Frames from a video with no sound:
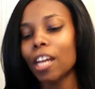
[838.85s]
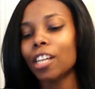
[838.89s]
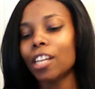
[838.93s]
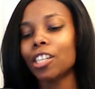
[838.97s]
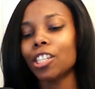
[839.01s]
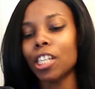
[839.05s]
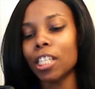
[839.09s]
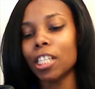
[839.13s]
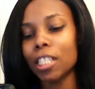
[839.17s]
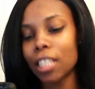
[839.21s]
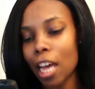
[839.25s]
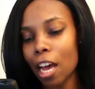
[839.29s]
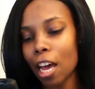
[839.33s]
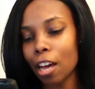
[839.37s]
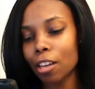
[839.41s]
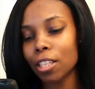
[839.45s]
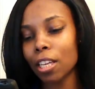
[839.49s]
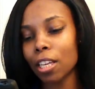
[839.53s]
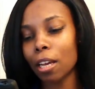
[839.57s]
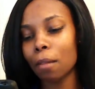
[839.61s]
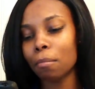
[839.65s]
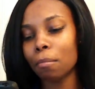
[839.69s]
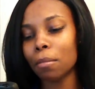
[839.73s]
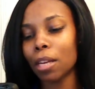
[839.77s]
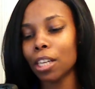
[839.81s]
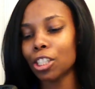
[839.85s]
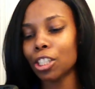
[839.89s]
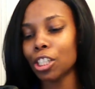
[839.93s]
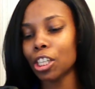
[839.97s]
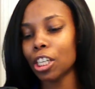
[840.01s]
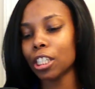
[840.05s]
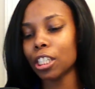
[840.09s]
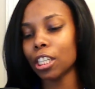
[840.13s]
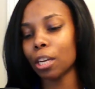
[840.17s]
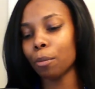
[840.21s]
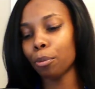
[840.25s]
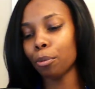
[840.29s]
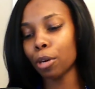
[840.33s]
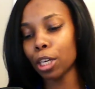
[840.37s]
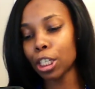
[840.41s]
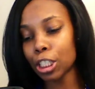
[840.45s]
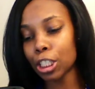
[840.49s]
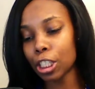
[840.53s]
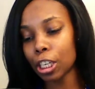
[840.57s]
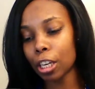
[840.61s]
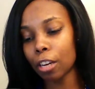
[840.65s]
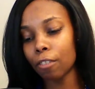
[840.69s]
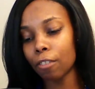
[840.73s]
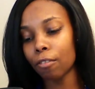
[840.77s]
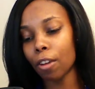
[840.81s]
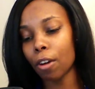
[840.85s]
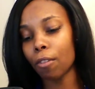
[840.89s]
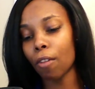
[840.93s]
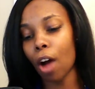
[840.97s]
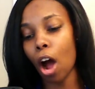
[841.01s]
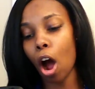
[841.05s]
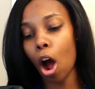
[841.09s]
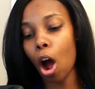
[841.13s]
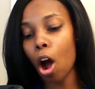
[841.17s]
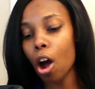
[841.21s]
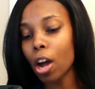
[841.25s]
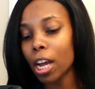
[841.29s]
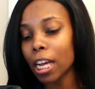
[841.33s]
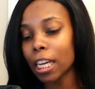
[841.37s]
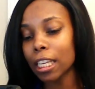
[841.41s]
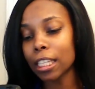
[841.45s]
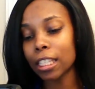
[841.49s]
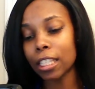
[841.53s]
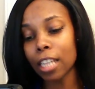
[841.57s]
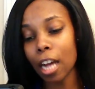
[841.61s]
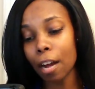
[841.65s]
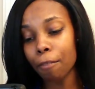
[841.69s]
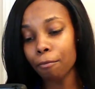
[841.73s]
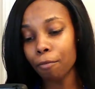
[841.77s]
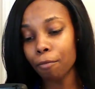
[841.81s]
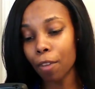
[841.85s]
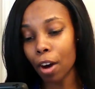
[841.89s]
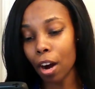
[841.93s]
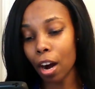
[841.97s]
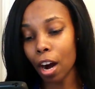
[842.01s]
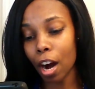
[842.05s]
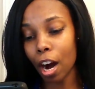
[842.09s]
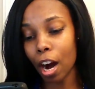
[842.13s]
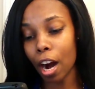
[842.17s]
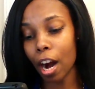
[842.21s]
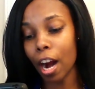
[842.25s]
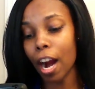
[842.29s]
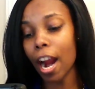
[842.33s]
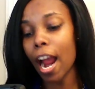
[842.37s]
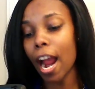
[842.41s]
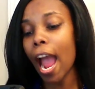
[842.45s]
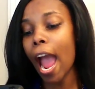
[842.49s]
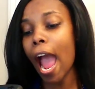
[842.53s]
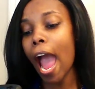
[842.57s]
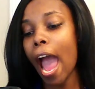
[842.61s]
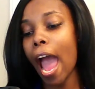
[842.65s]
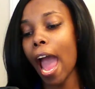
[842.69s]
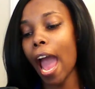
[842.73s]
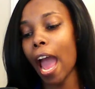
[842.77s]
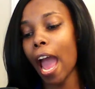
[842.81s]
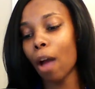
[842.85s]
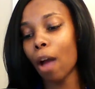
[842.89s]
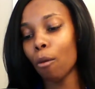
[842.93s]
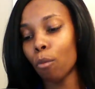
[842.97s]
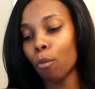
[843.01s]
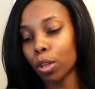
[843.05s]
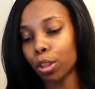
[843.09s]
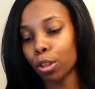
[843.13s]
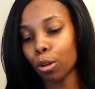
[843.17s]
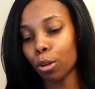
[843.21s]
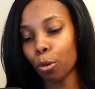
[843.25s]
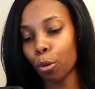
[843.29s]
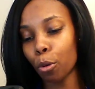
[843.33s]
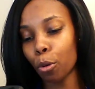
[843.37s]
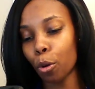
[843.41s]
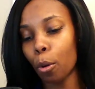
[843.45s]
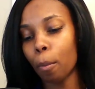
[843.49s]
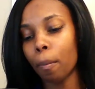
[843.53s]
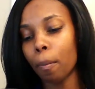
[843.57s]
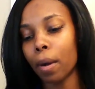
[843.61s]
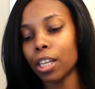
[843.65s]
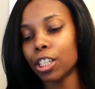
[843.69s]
She tells him that she is appreciative of all he's done for her and with the group,